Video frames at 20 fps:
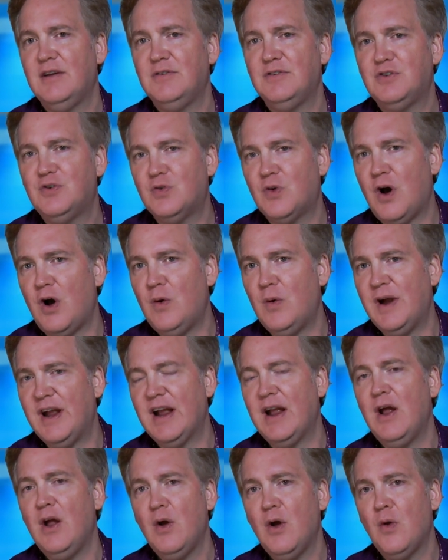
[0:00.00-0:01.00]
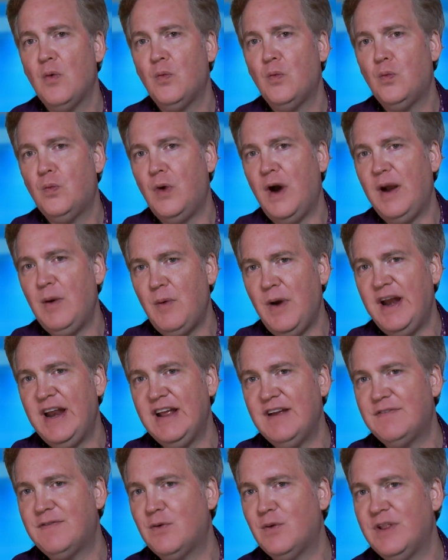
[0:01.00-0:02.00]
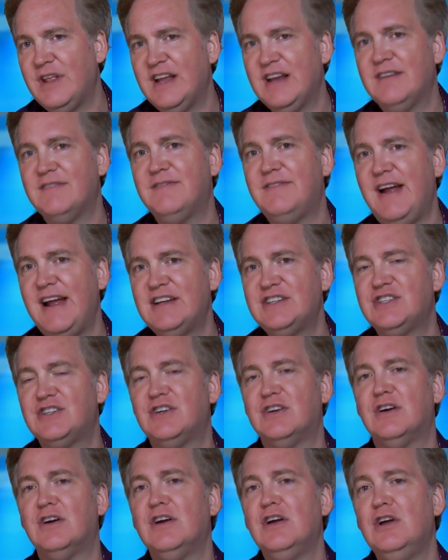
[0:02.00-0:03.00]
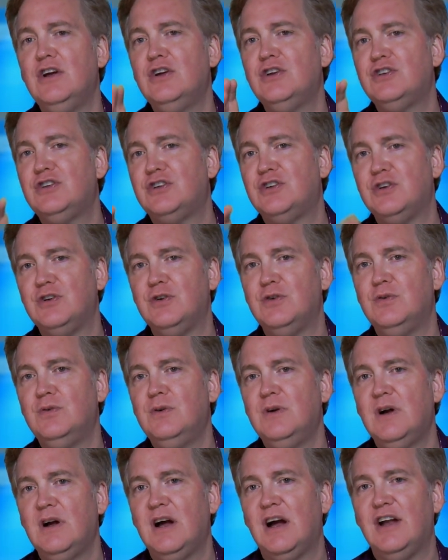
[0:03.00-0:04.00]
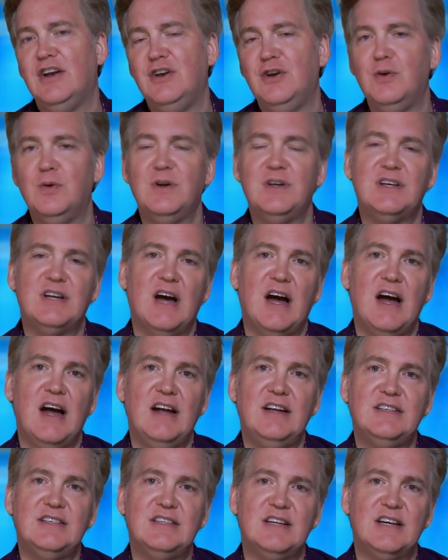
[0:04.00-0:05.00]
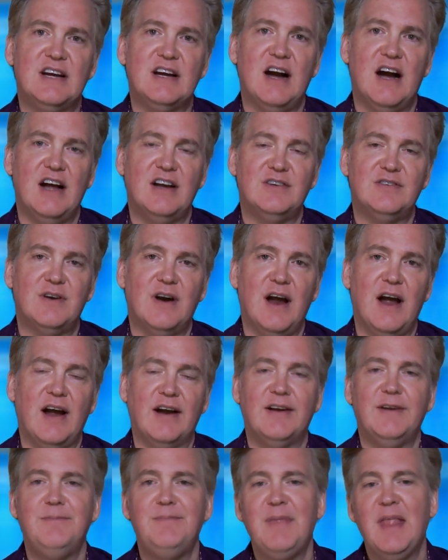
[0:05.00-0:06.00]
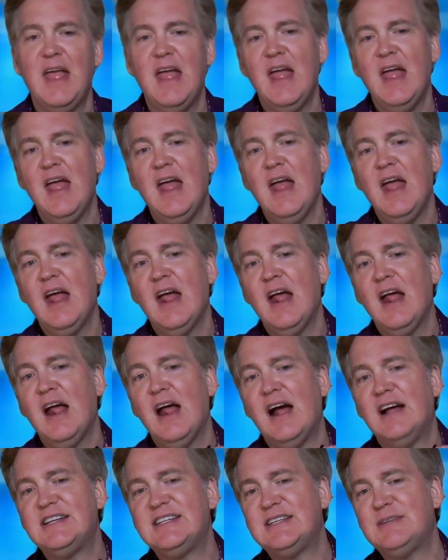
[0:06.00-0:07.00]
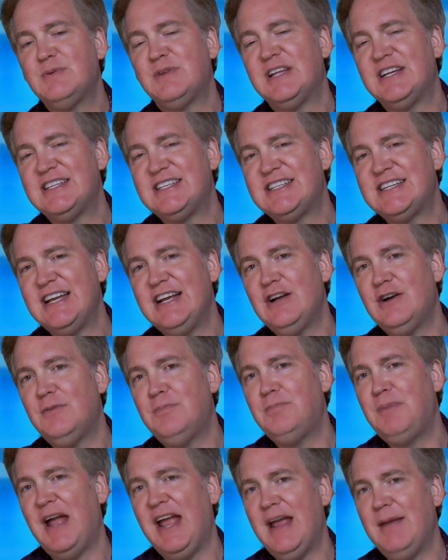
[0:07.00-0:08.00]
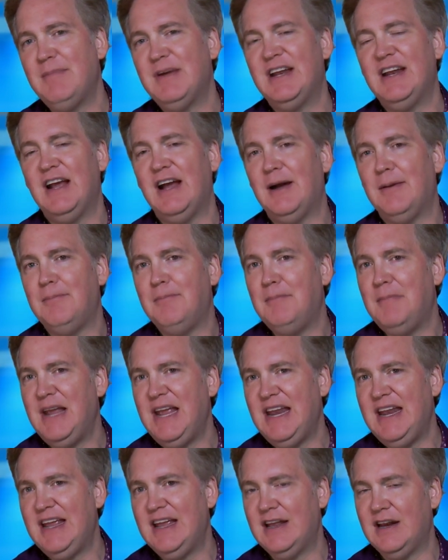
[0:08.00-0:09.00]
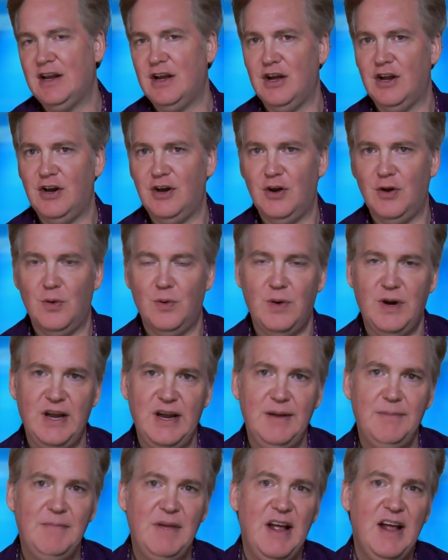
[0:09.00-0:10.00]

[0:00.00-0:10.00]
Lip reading: growing, waiting for the investor to annuitize the contract. With a single payment immediate annuity,